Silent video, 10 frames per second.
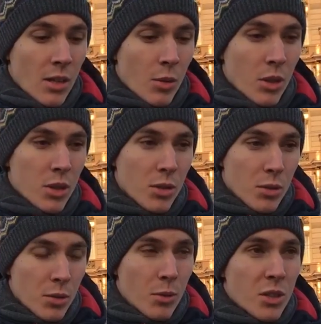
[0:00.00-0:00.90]

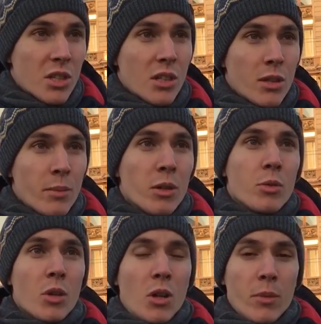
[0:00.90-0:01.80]
What Citybound
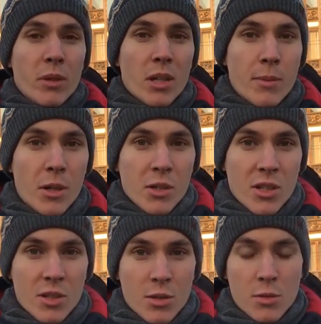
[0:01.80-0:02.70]
will all be about
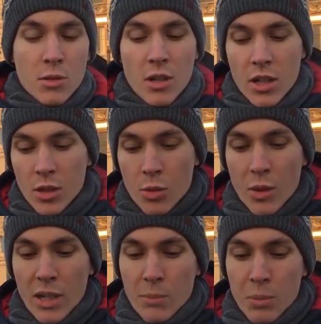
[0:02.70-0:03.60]
is to
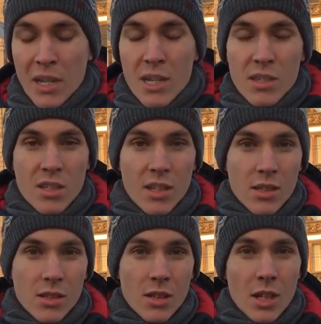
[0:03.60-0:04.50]
create plans and
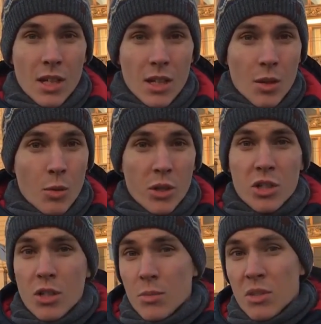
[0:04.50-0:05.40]
watch
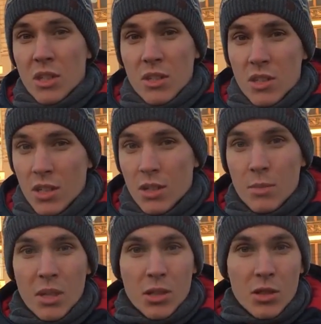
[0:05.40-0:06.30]
them succeed
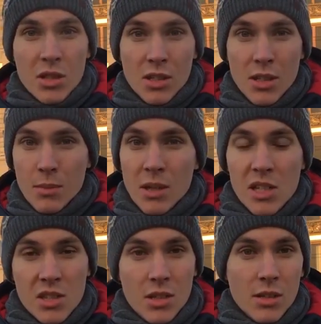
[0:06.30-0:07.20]
and make the city
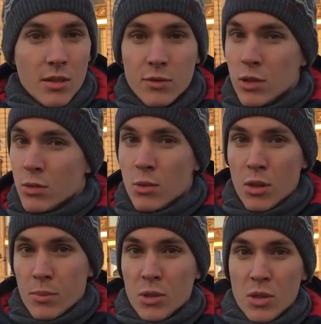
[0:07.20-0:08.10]
amazing, giving you
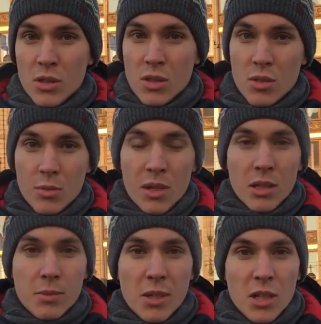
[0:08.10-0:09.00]
more opportunities to make
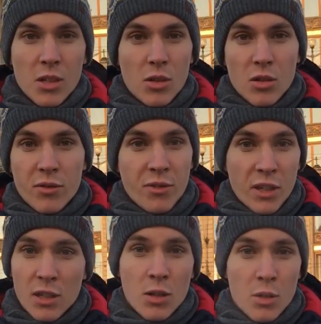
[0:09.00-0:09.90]
it bigger or
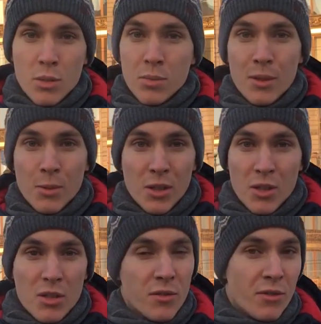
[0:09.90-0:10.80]
fail horribly
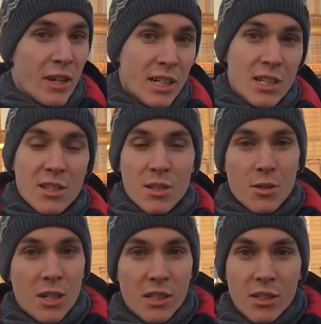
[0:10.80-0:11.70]
because of finances
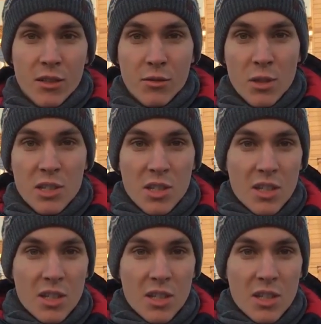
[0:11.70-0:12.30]
or other influences.